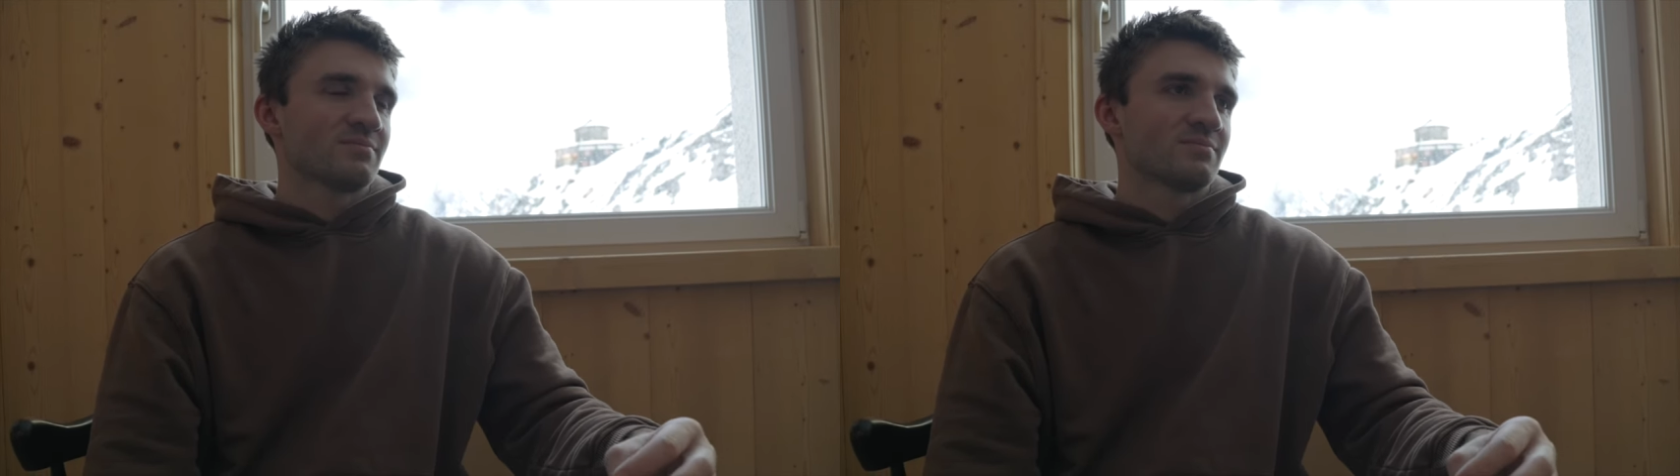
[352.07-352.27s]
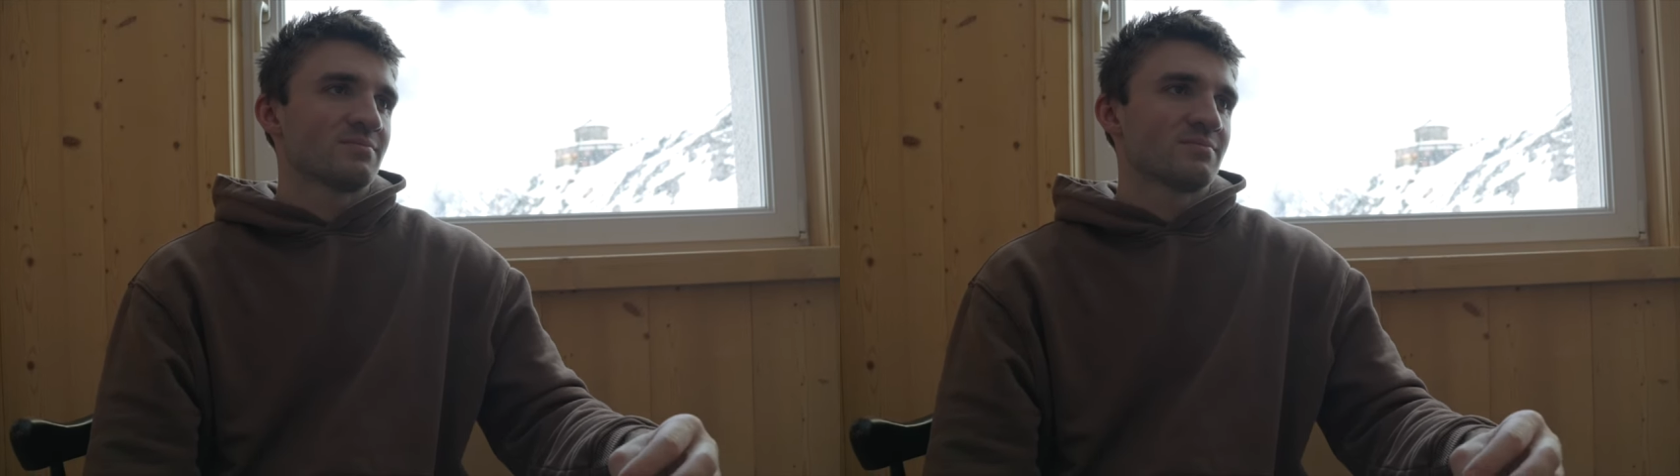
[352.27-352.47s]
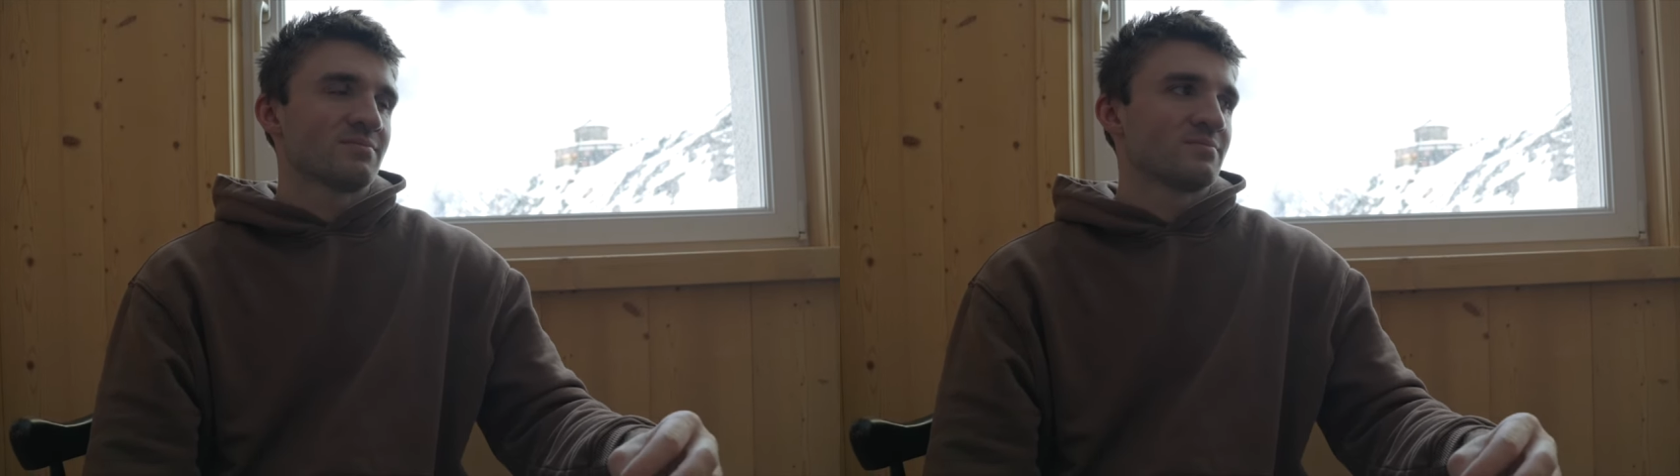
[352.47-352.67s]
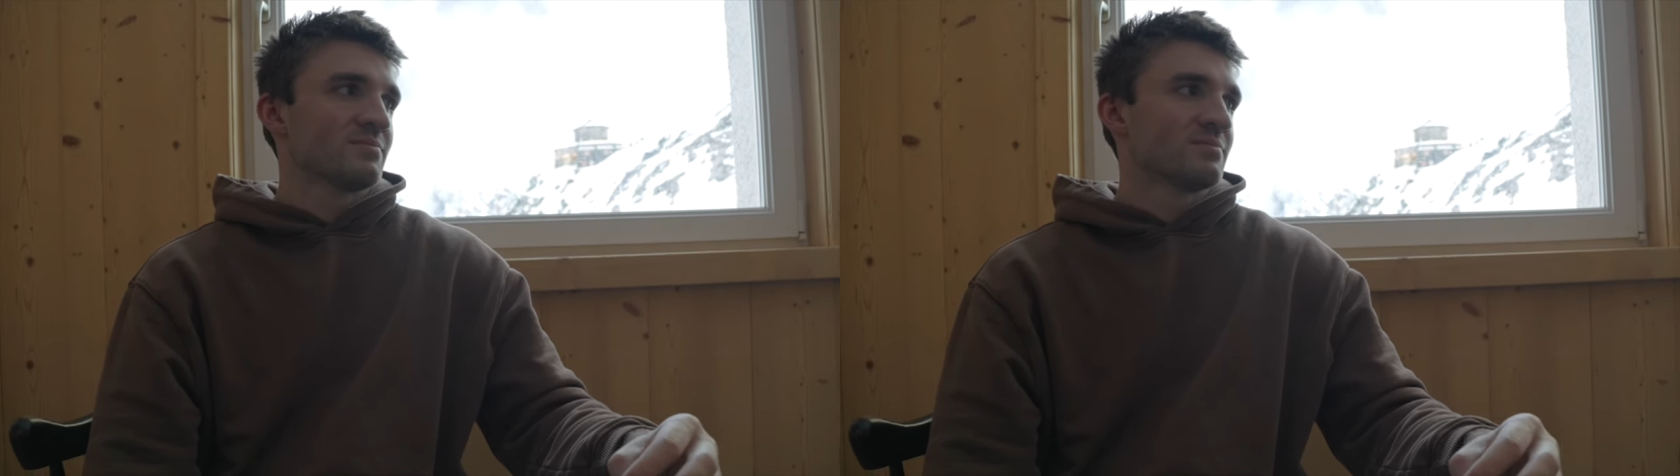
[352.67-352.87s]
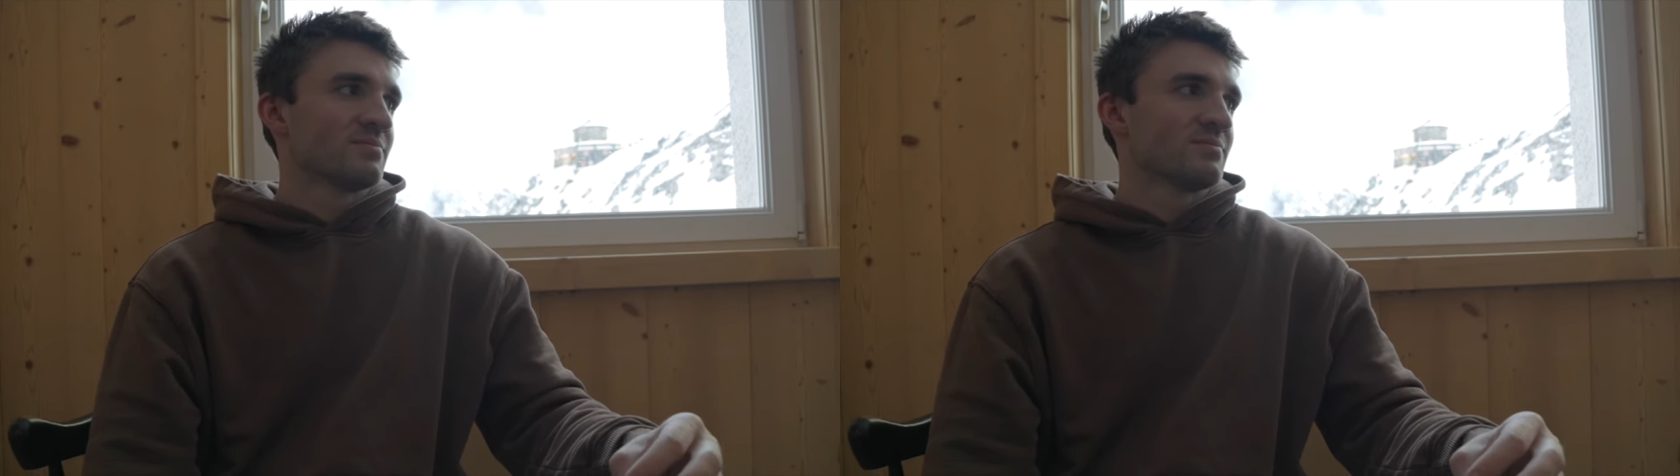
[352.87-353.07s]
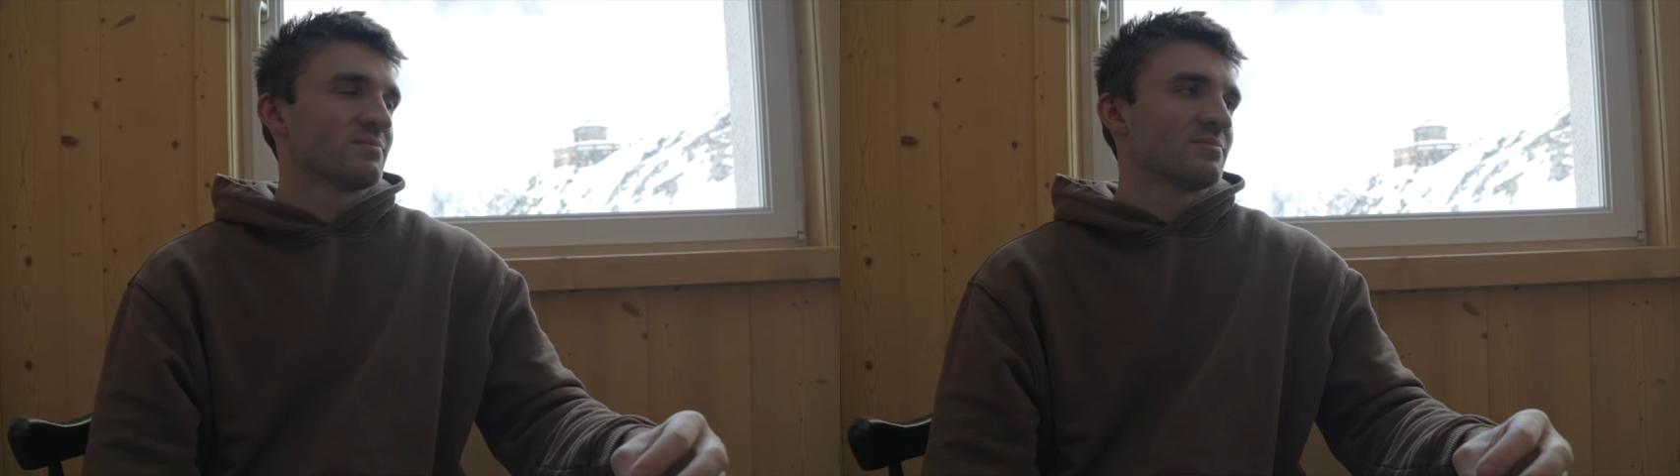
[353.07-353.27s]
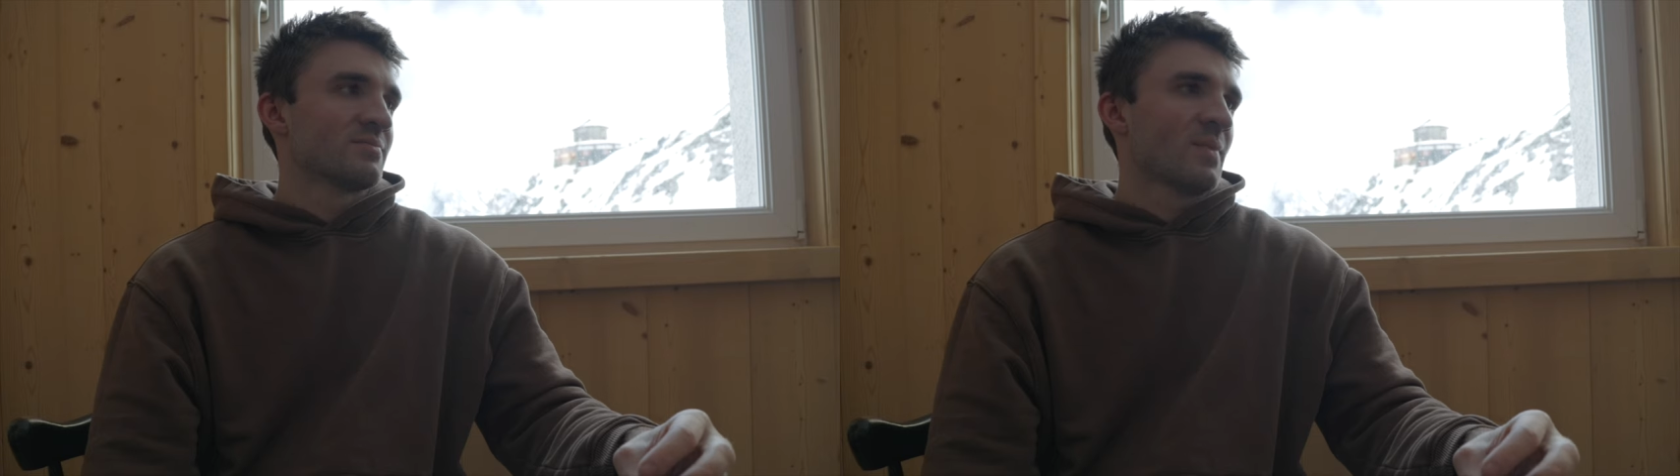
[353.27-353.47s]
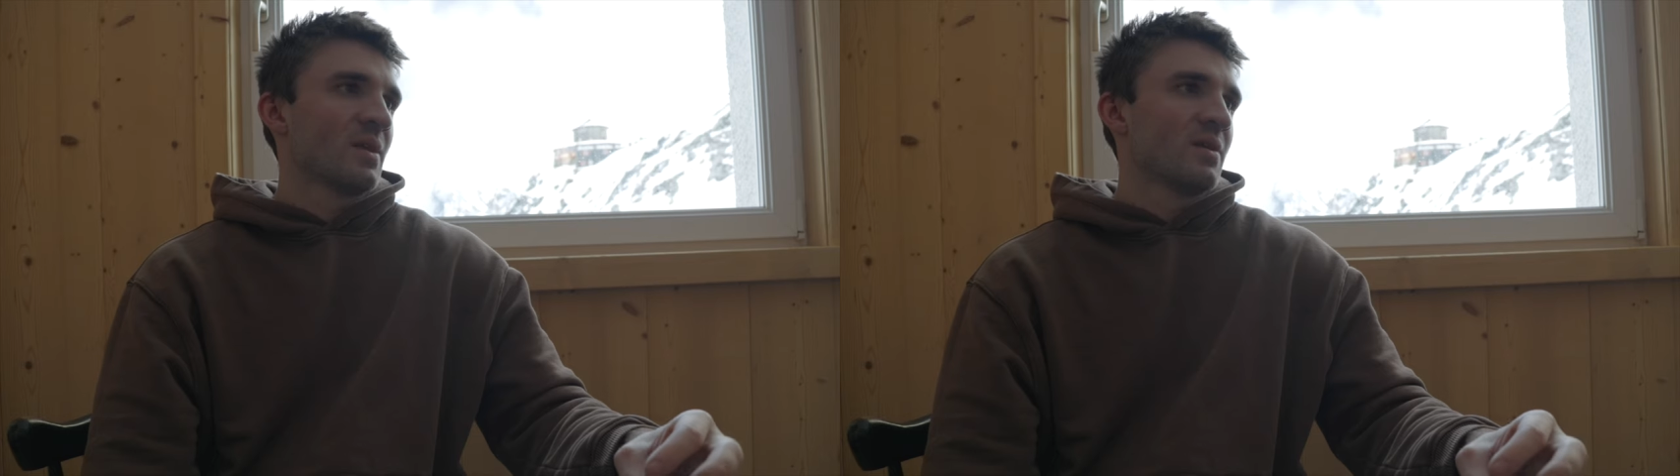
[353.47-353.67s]
Do you think so? Do you think they're
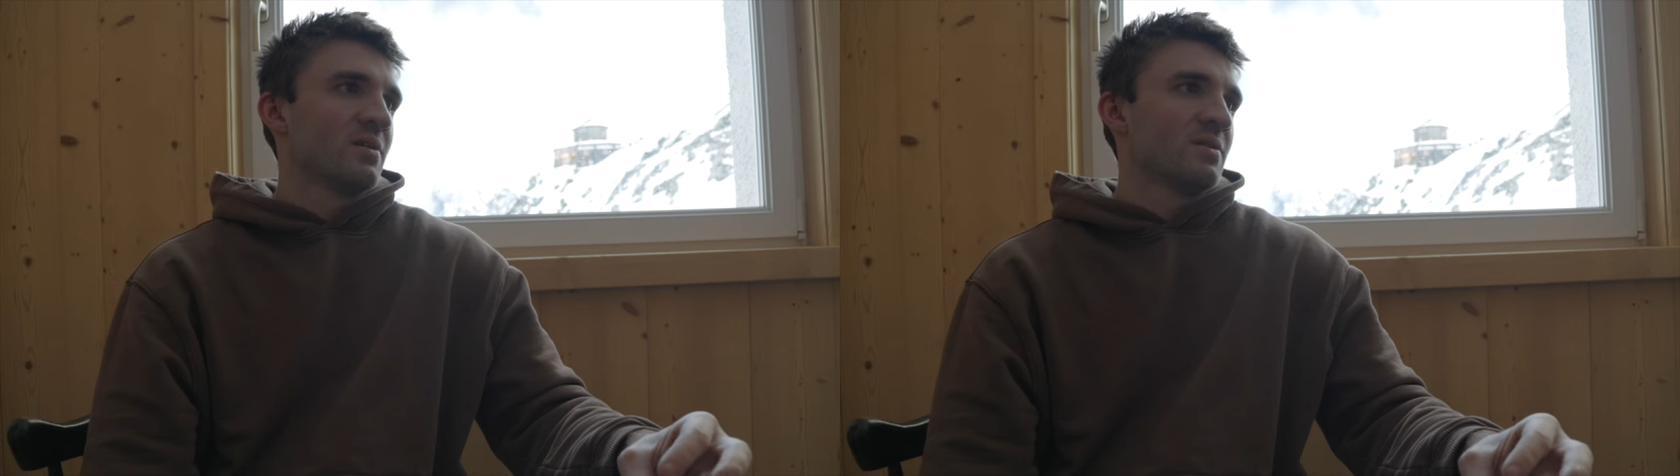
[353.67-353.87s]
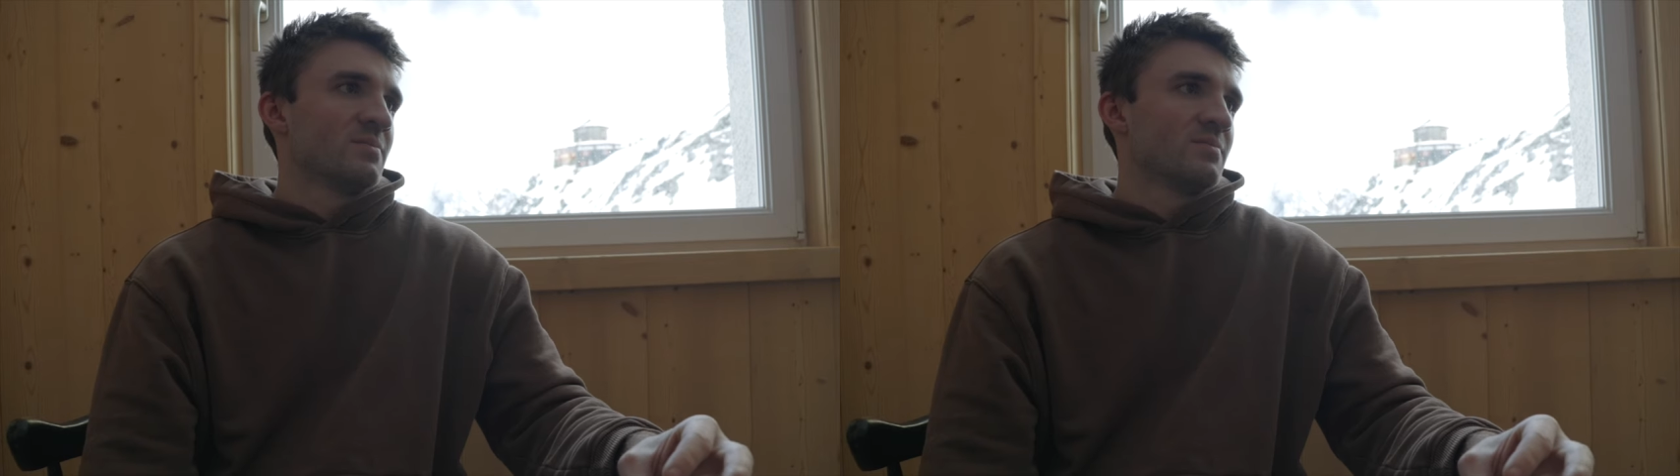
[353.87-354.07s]
right? Yeah, I think.